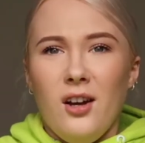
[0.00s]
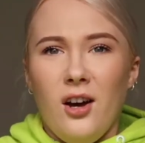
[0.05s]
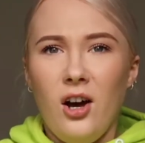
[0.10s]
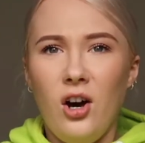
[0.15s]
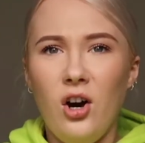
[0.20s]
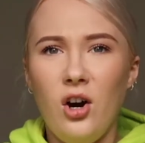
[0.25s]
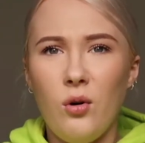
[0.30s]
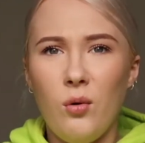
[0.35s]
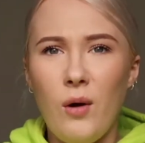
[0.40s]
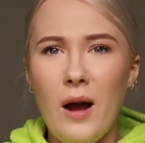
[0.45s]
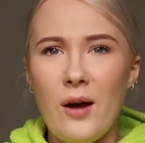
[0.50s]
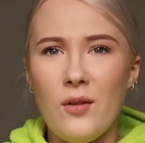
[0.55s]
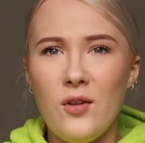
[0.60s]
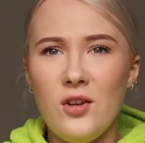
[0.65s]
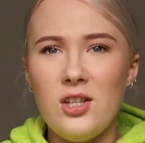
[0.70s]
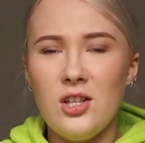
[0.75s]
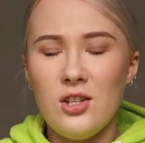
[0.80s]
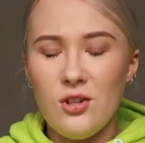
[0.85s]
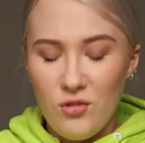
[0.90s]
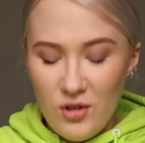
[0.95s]
Oh, wow,
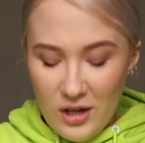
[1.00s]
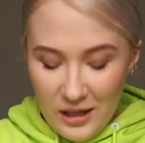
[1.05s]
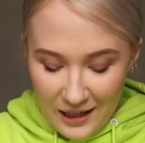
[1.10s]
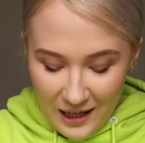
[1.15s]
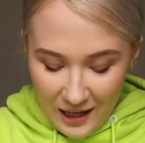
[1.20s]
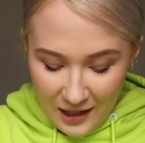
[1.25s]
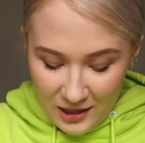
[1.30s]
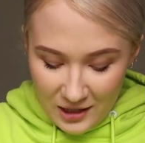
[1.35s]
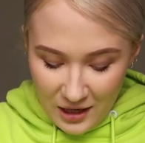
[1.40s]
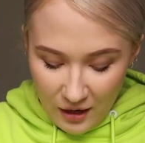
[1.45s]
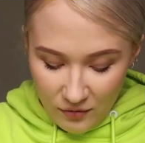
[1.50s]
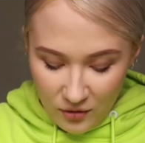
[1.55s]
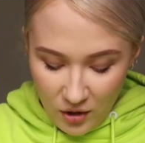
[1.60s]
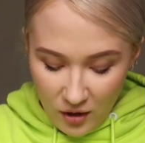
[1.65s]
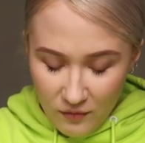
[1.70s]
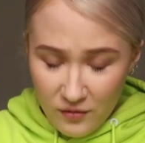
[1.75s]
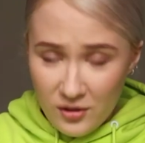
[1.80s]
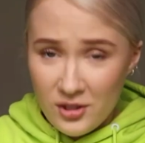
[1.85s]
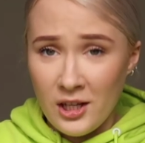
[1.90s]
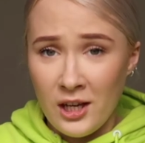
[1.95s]
this is a really in-depth
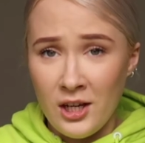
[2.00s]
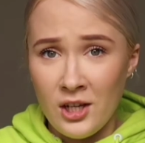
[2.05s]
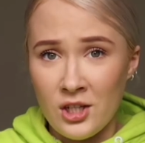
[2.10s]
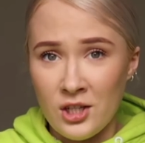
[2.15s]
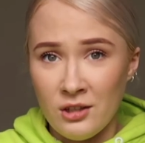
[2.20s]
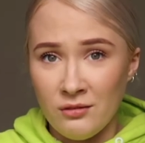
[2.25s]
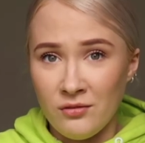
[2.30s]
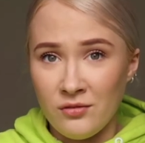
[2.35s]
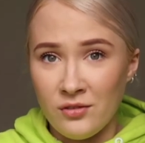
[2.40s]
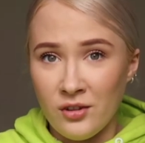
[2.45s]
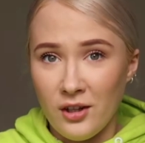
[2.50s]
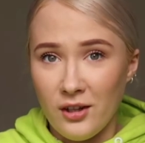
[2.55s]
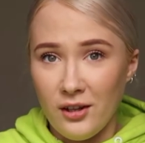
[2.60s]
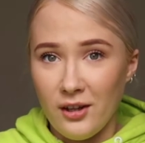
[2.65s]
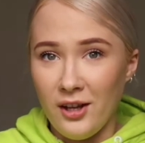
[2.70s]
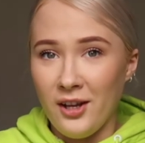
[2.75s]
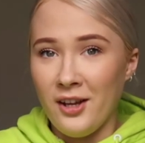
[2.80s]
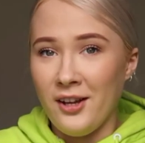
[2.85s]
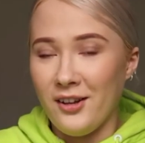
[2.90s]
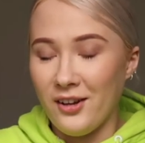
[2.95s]
conversation for
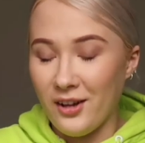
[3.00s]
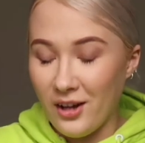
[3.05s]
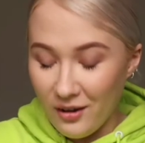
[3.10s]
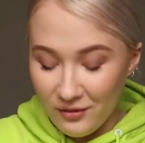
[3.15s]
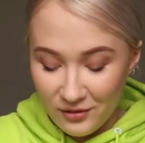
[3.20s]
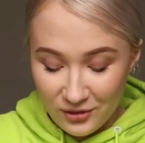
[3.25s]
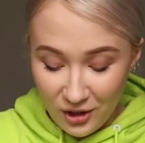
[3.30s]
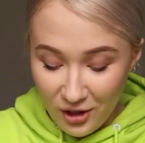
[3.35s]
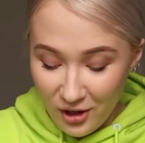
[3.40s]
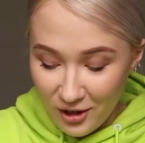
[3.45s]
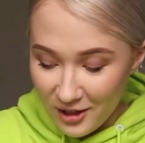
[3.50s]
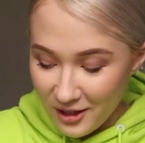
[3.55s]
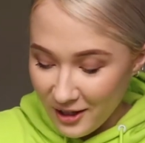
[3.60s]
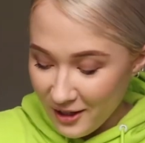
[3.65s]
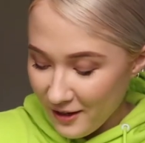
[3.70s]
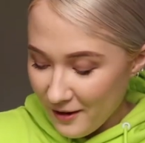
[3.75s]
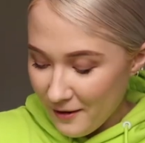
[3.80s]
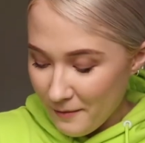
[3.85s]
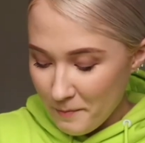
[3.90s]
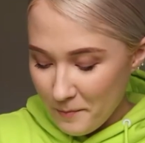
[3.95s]
a vlog.
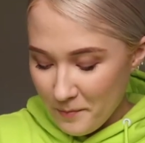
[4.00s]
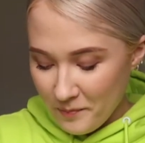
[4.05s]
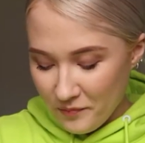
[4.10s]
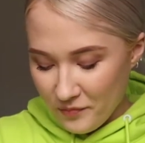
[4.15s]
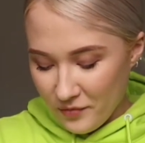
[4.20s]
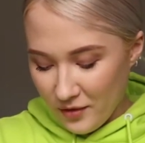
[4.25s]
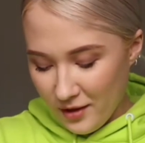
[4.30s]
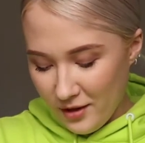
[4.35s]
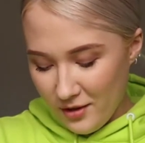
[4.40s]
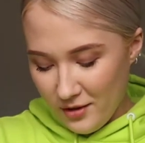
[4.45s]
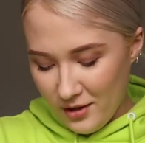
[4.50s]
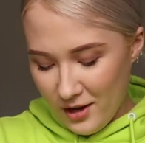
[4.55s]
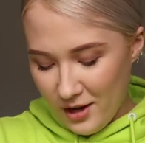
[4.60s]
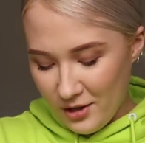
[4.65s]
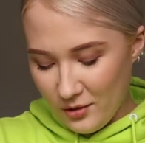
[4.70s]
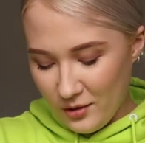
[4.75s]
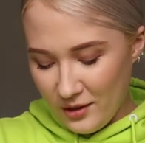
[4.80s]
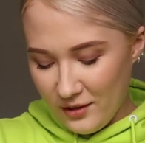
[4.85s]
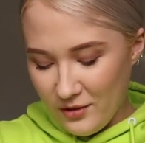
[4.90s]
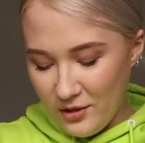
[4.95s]
I
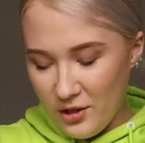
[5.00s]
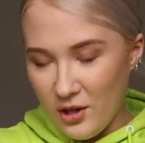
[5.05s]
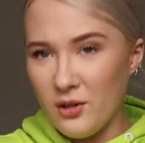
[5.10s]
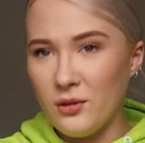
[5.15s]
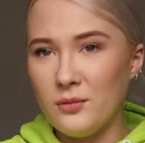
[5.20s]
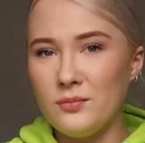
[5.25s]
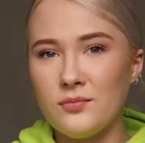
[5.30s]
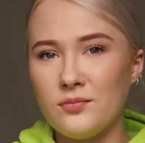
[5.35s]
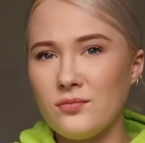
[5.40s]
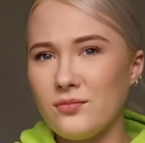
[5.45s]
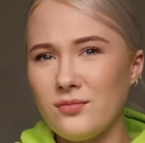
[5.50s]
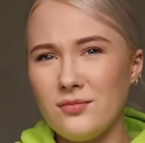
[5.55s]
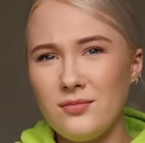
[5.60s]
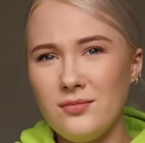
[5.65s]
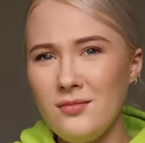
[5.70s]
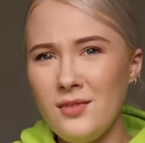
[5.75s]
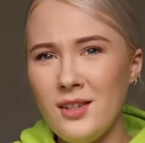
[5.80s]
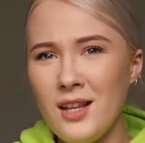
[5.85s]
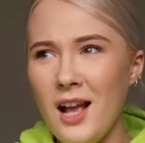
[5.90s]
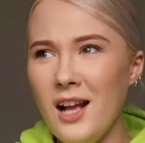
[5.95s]
don't
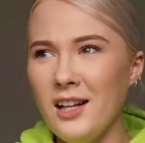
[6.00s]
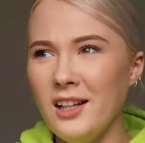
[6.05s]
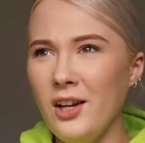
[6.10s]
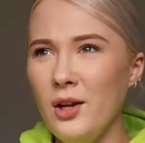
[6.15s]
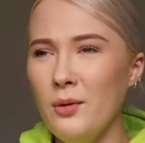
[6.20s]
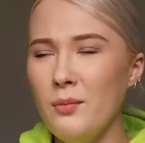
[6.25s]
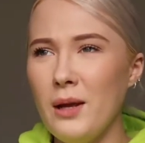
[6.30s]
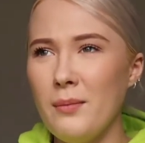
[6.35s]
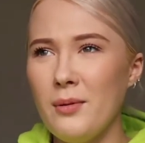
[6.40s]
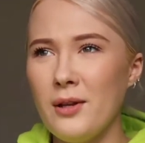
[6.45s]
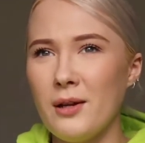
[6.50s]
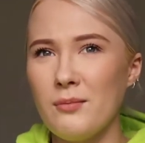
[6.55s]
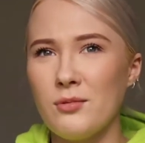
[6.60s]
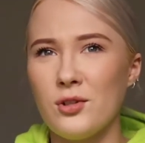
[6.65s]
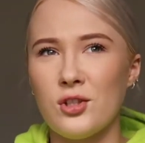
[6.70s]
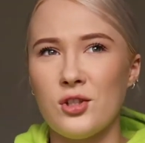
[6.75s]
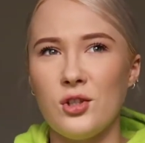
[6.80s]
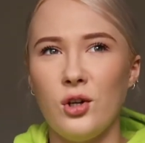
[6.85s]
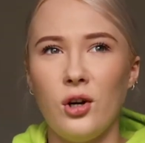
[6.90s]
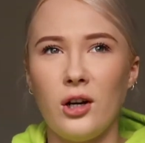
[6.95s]
know, maybe I'm
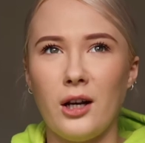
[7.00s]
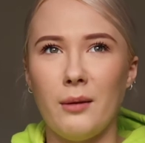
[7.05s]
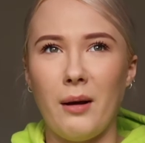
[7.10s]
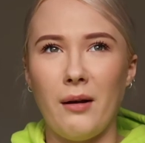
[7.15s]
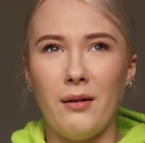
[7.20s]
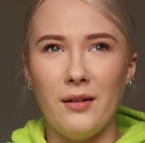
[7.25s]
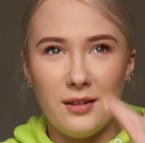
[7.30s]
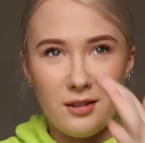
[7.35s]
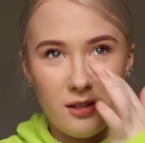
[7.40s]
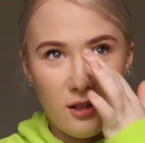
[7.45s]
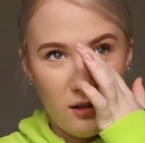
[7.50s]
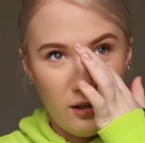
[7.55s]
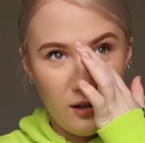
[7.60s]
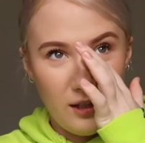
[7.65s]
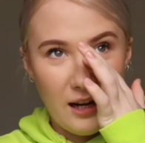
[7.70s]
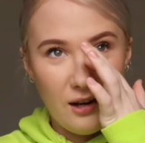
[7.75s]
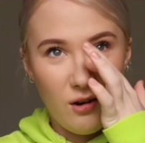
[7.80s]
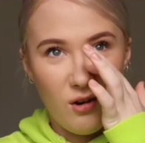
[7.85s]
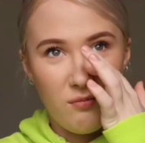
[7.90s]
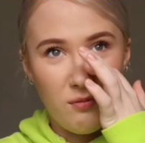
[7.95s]
just talking about it to
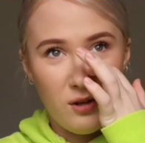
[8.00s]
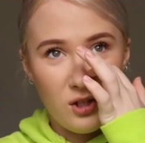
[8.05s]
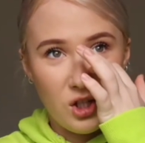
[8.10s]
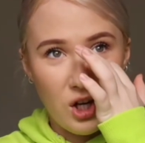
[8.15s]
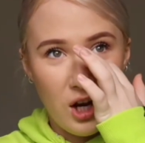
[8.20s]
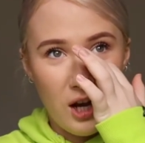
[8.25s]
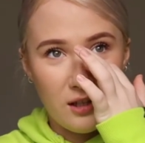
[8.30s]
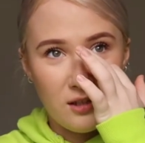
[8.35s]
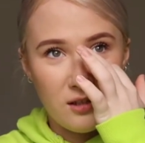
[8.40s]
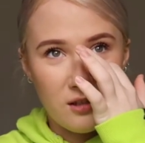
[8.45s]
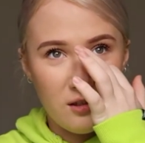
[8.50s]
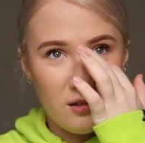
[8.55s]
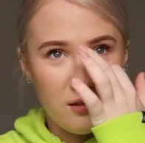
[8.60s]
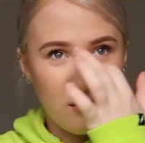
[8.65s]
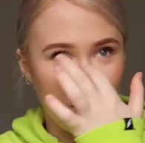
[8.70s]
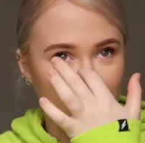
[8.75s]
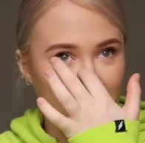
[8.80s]
get it off my chest.